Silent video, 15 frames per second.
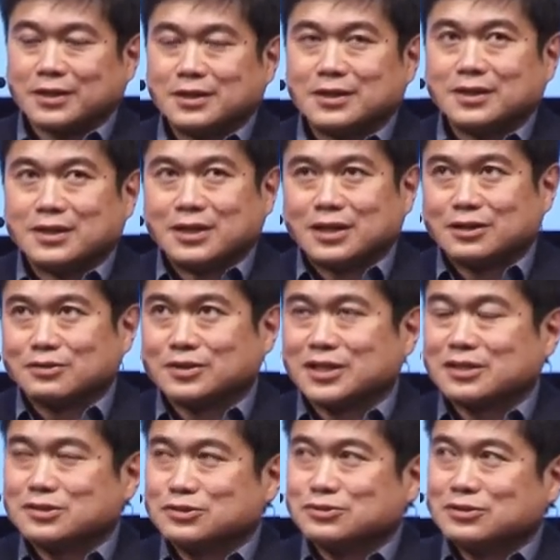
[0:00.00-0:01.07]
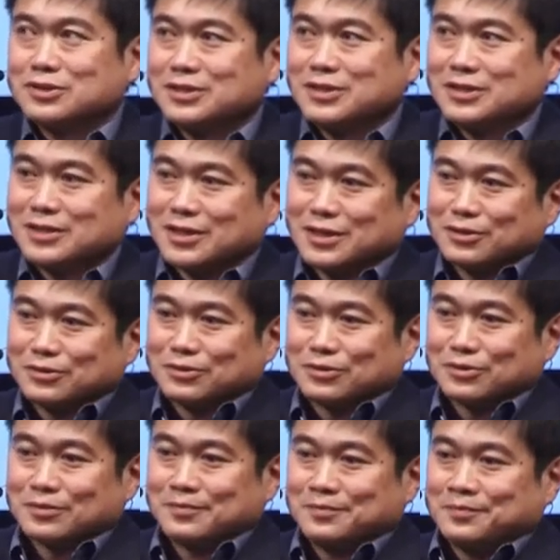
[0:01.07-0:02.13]
When it's an open loop, it
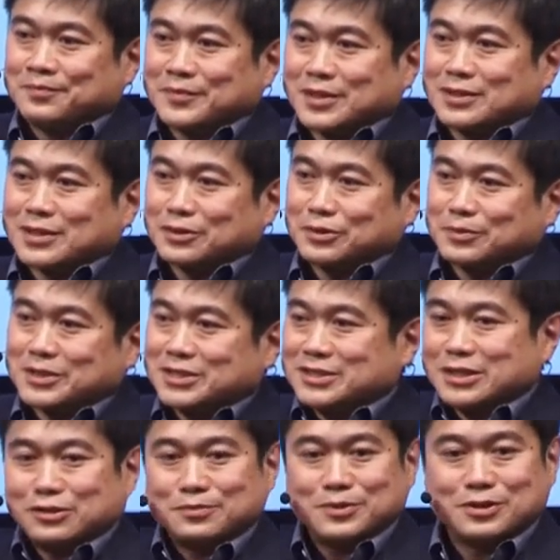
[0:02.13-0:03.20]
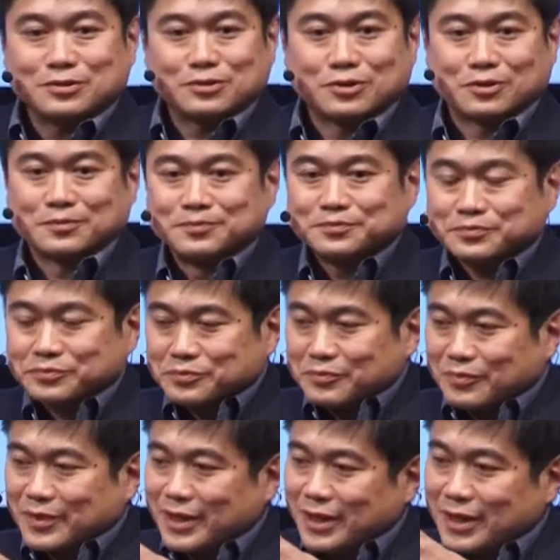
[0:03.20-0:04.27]
may simply be a matter of looking
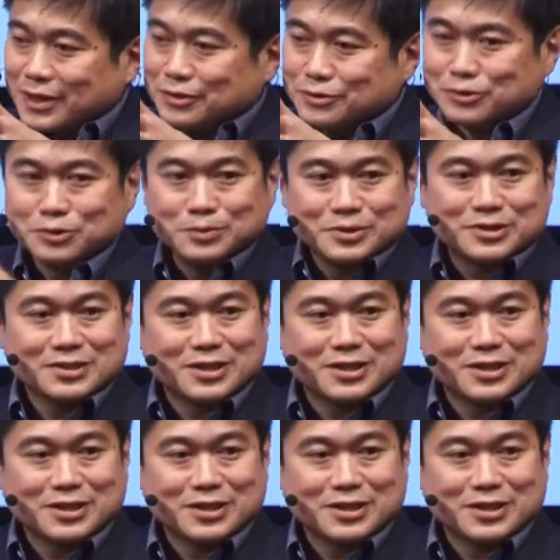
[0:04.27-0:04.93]
at nature